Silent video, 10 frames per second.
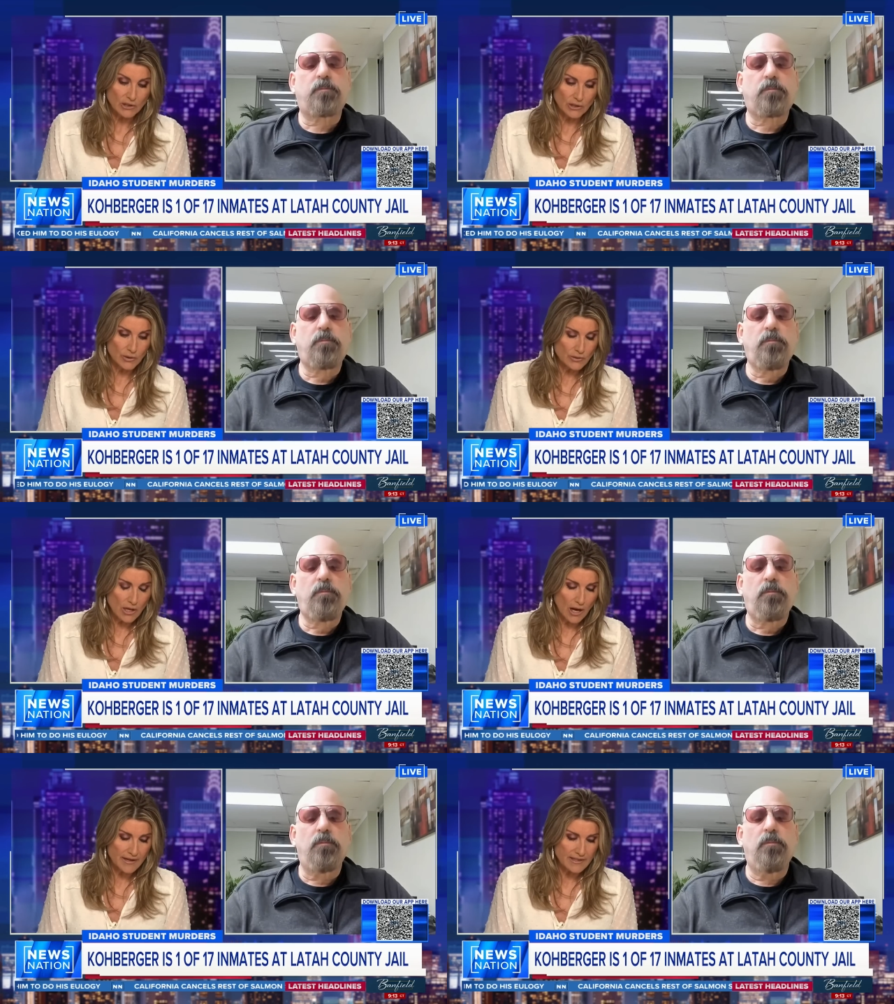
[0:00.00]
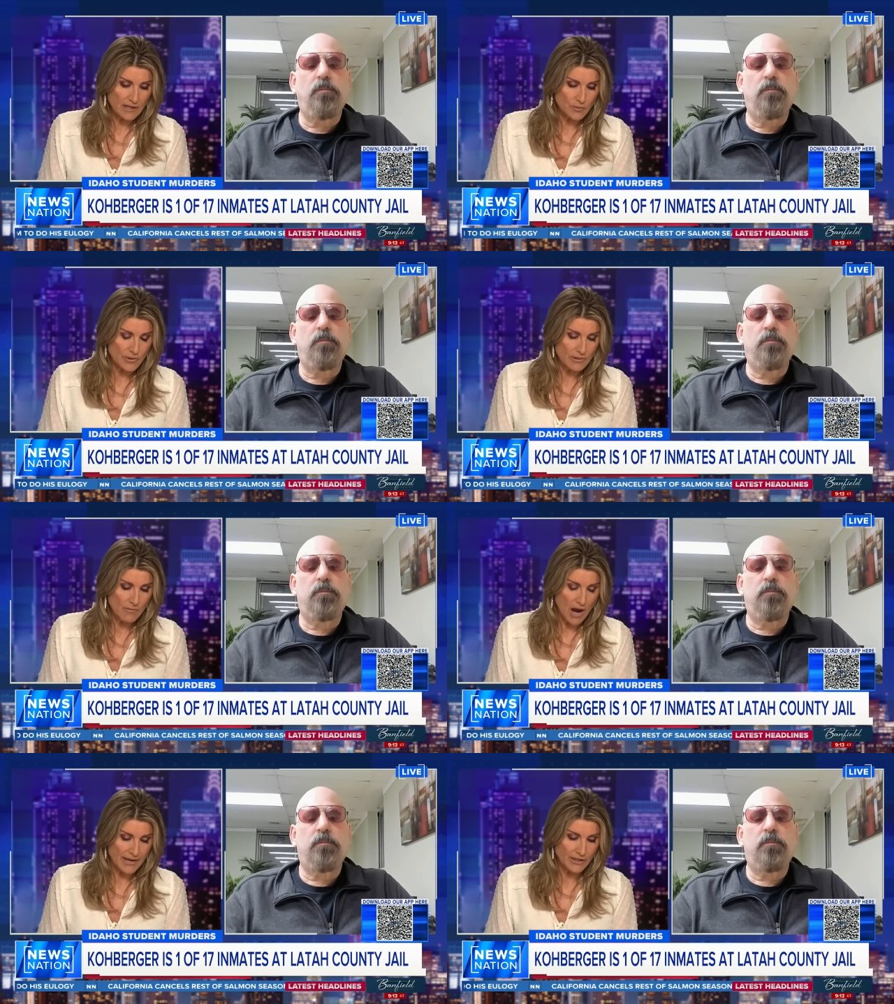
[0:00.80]
Speaker 1: lewd conduct with a
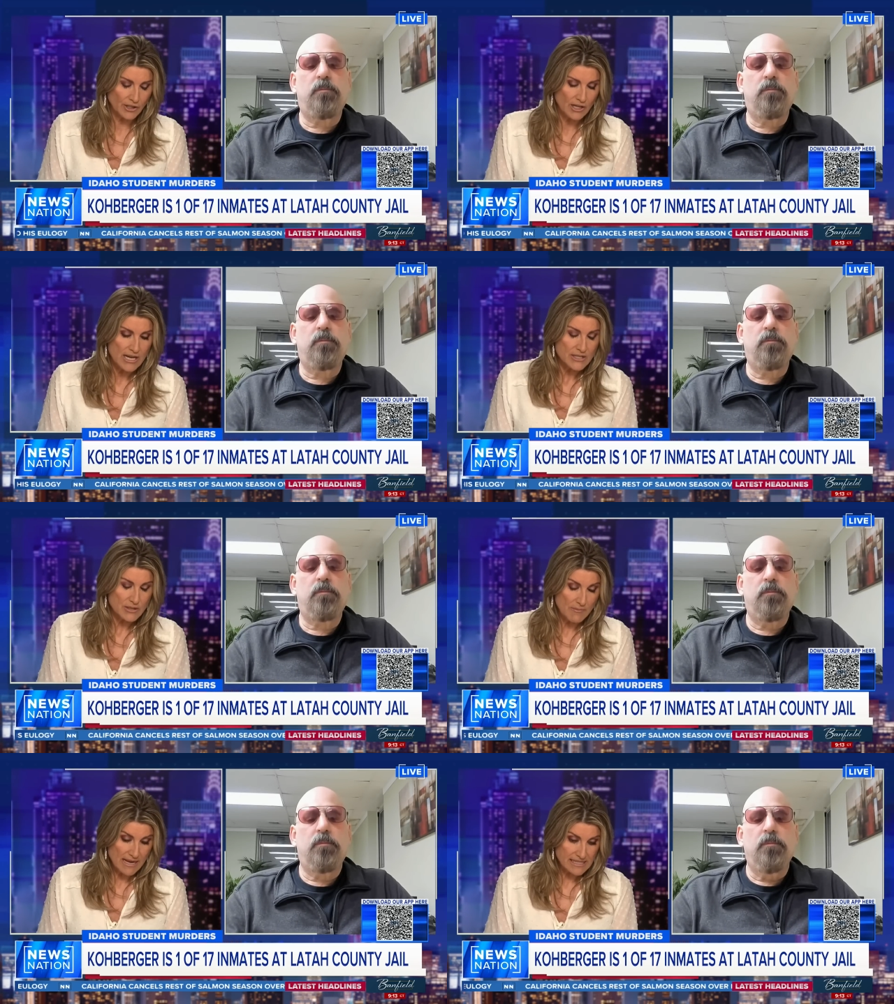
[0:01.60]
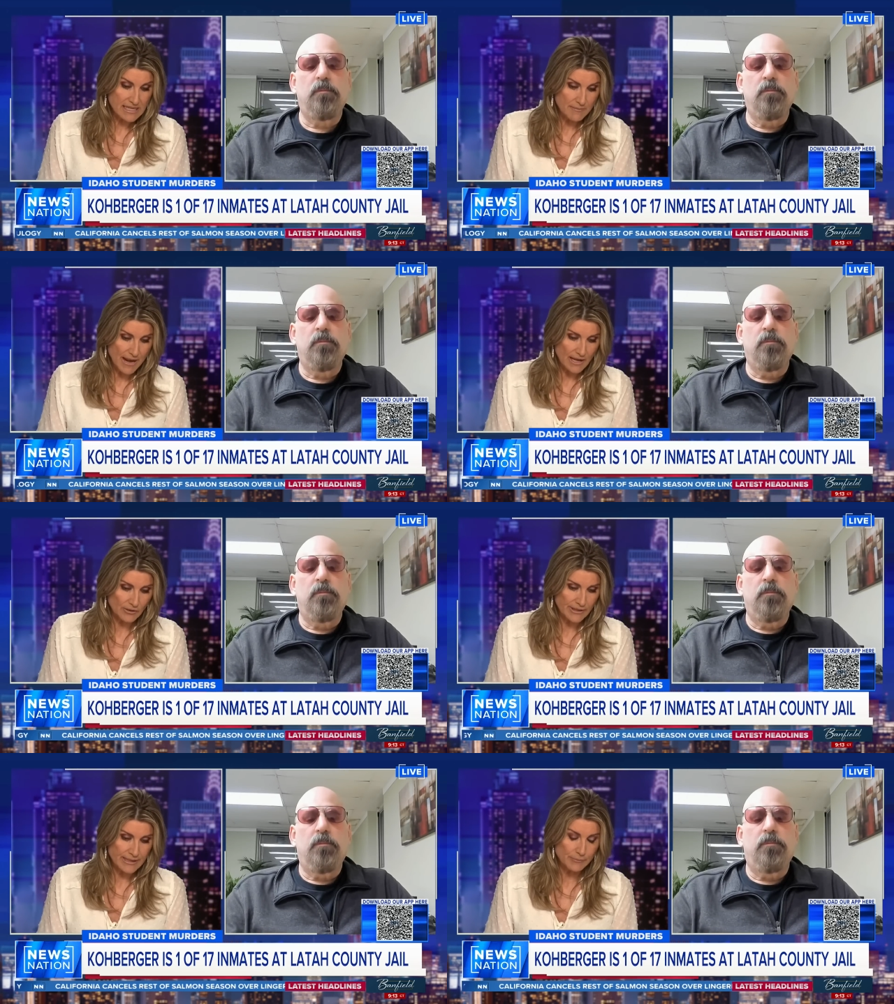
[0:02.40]
minor, domestic
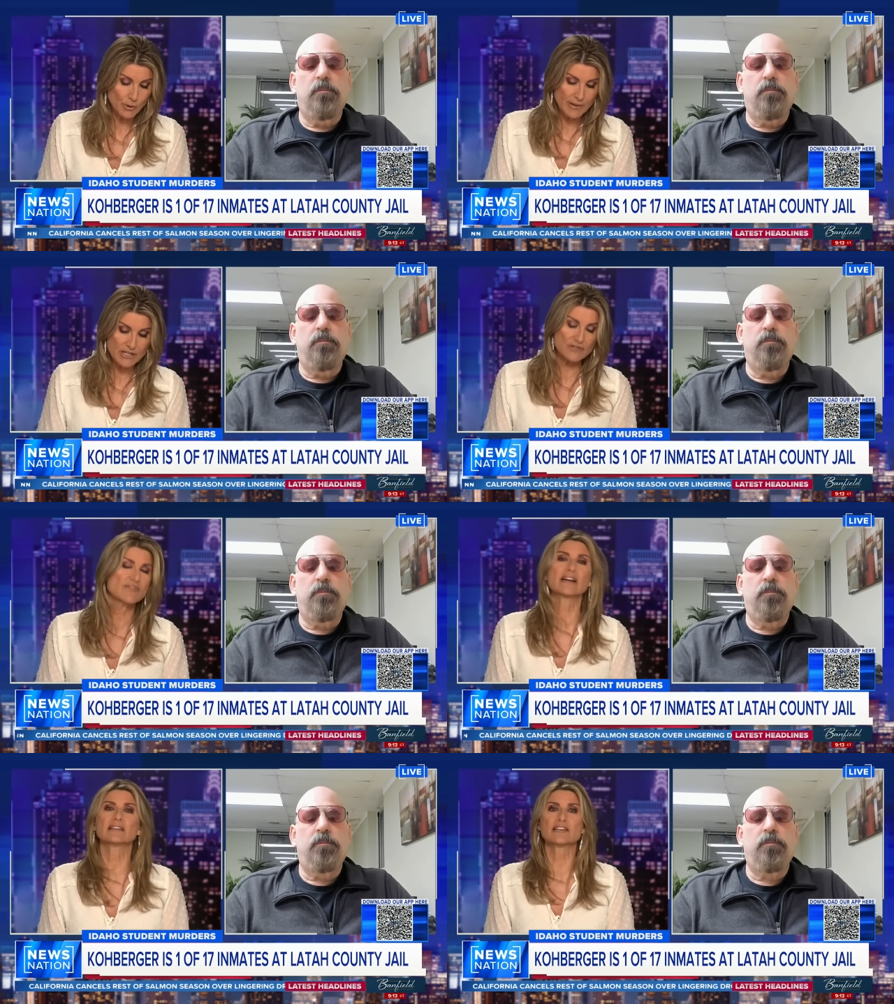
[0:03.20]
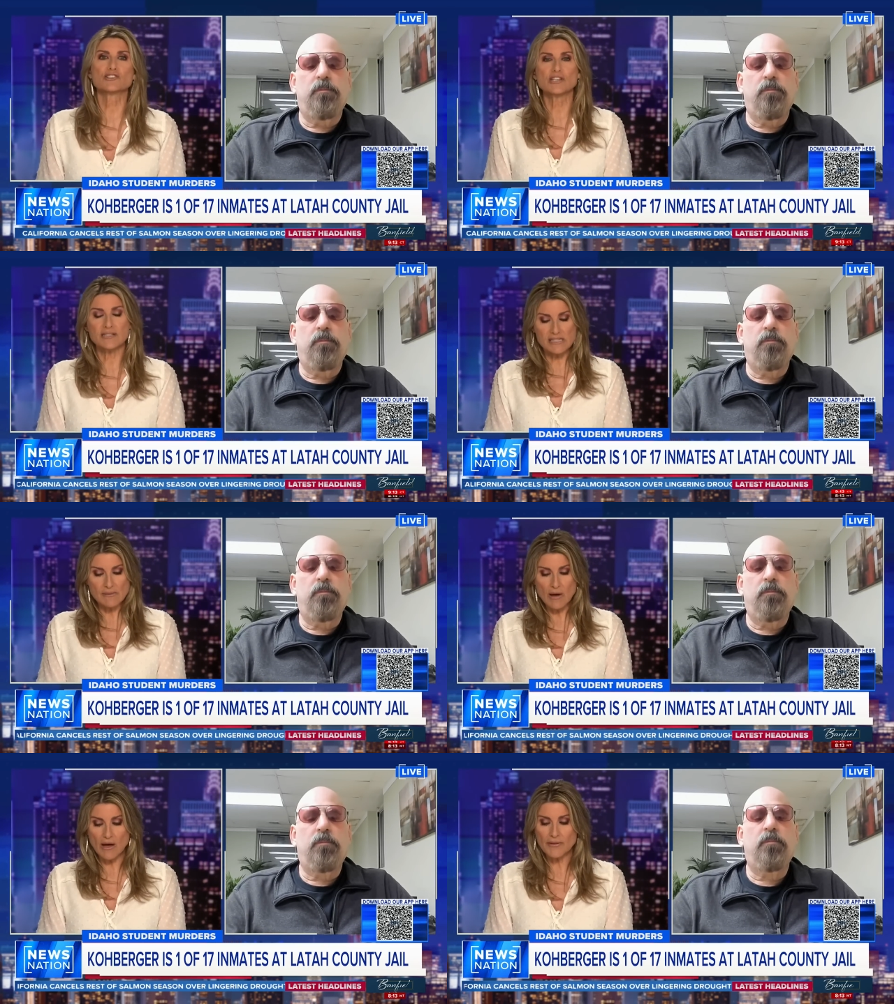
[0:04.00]
battery, probation violation, and
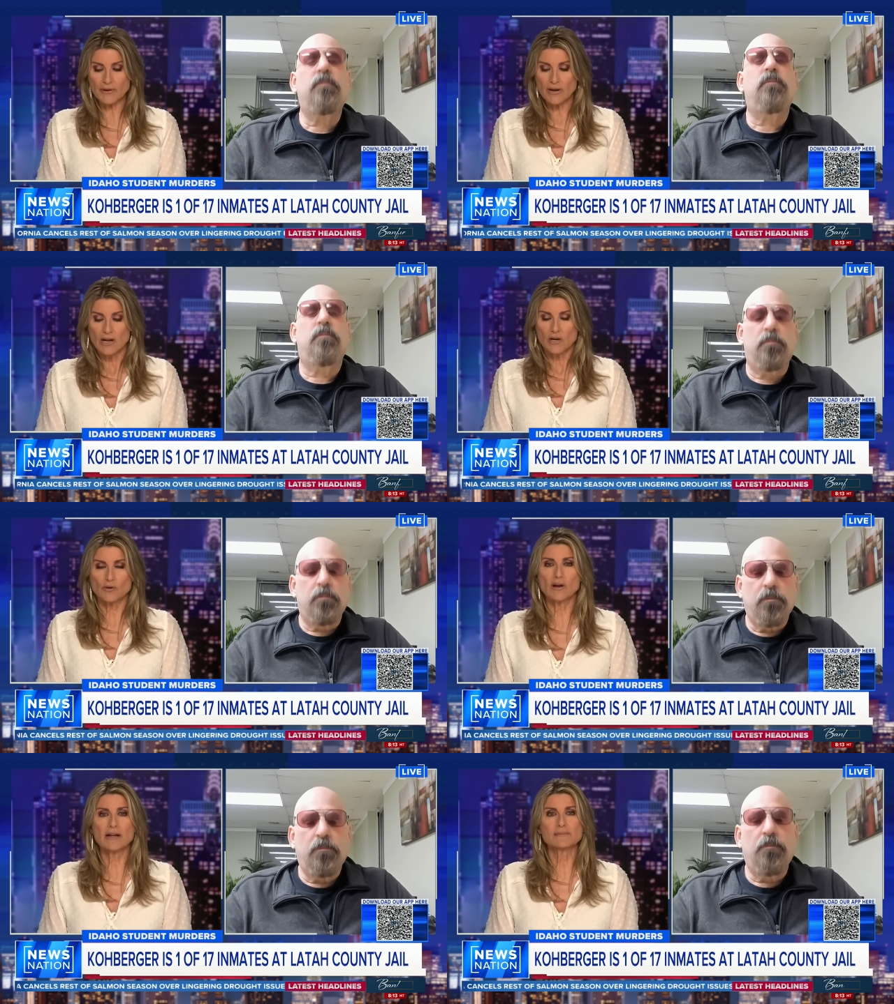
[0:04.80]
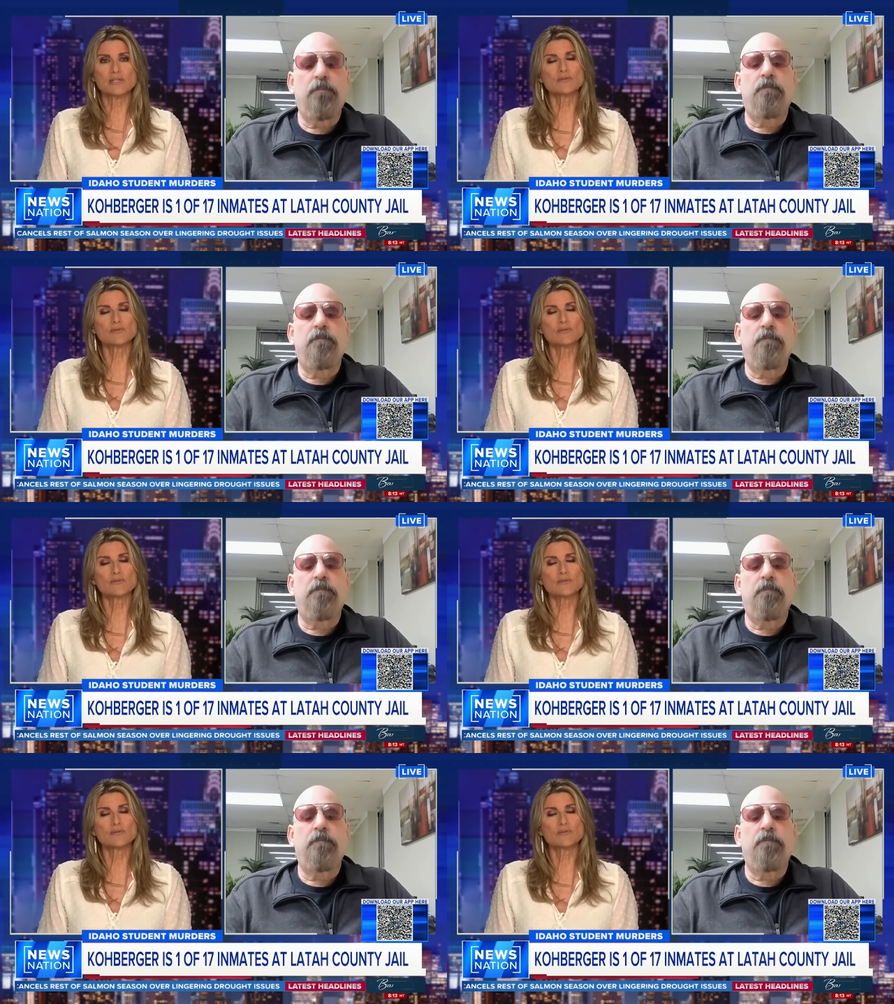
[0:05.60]
some other crimes.